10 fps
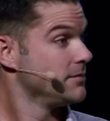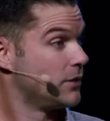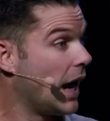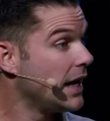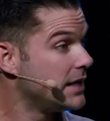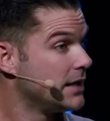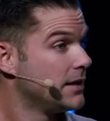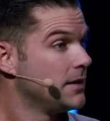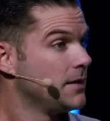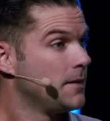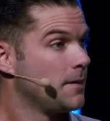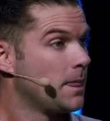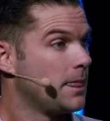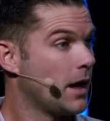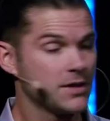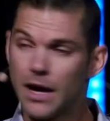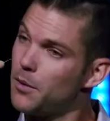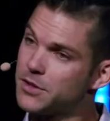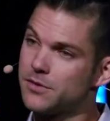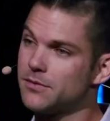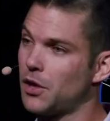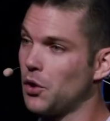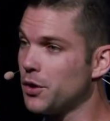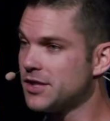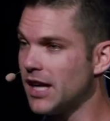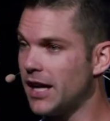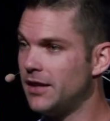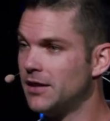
Right? Now, is that what the Lord said?